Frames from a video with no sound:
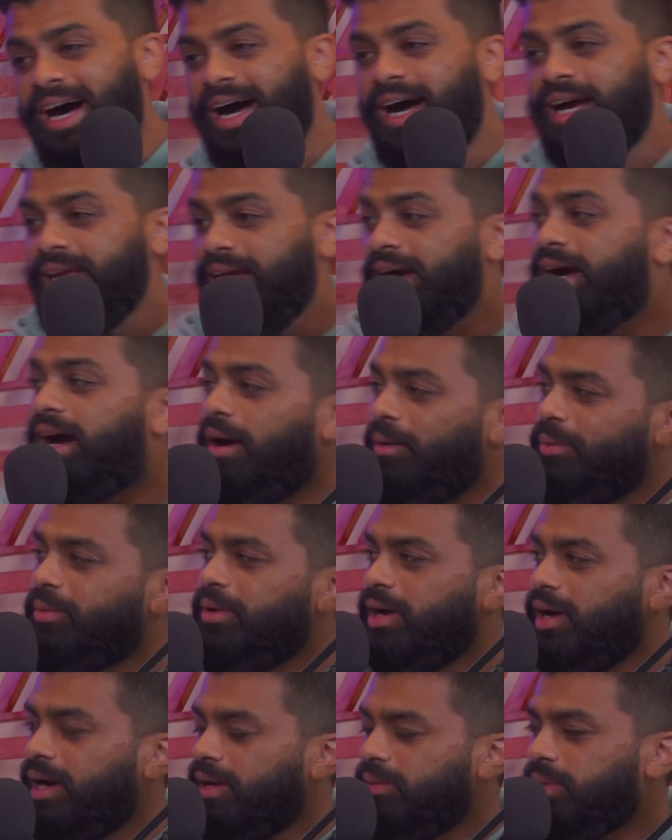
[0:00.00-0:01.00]
Yeah.
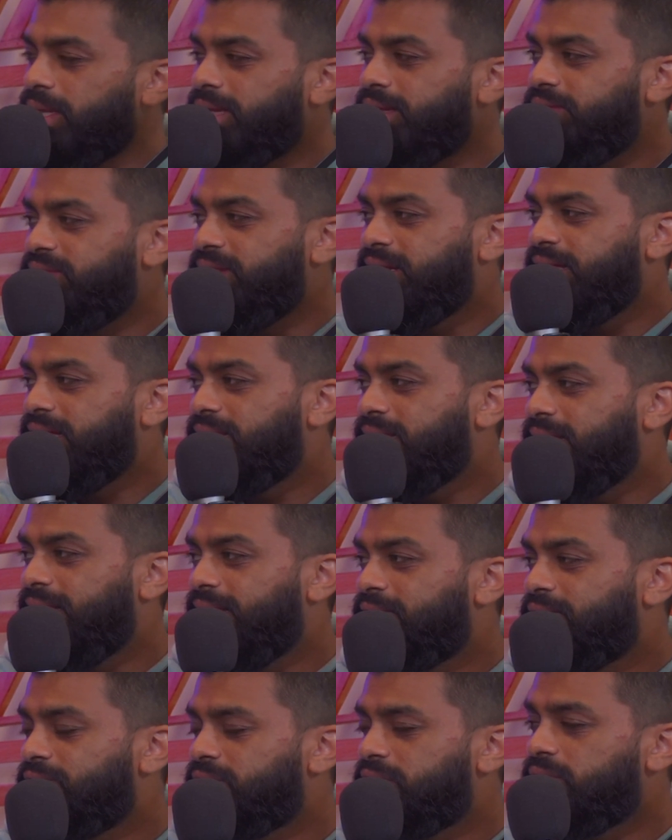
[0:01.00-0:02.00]
When I lived in
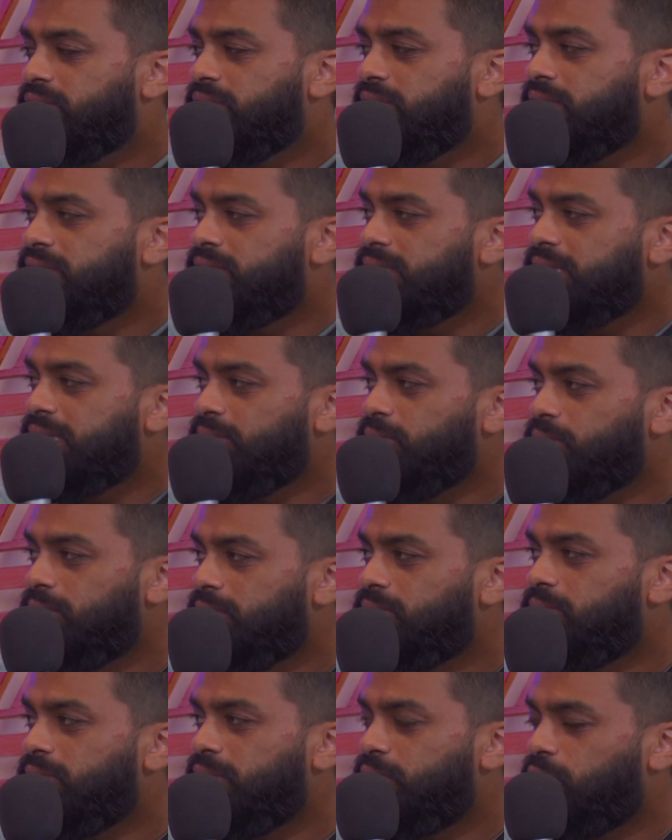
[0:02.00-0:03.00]
Atlanta for 2 years, I
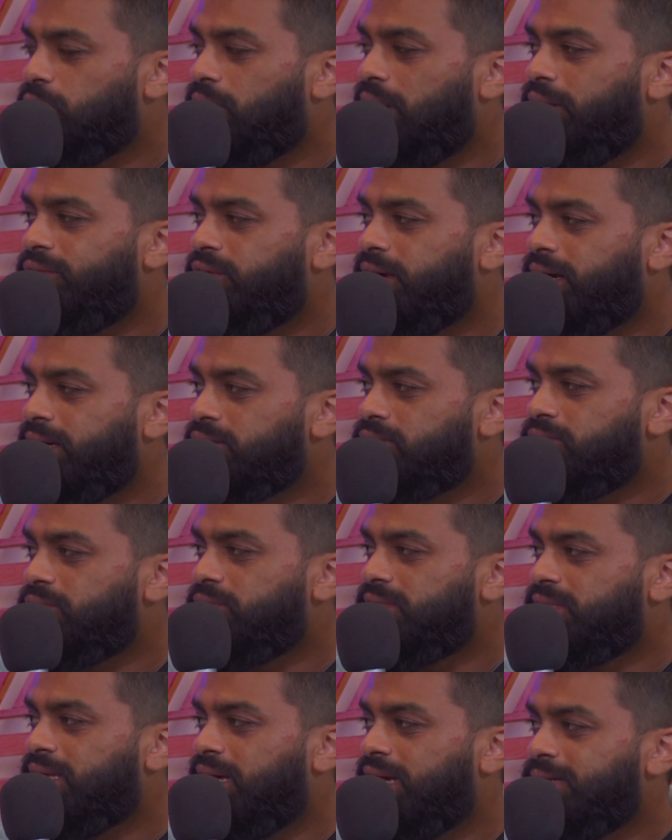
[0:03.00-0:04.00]
went to a Waffle House a
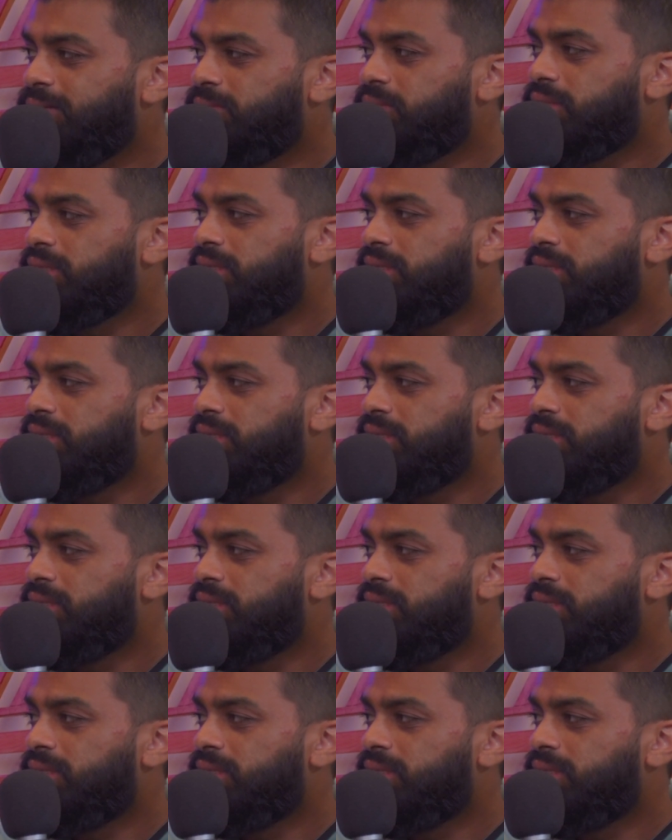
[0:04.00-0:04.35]
few times.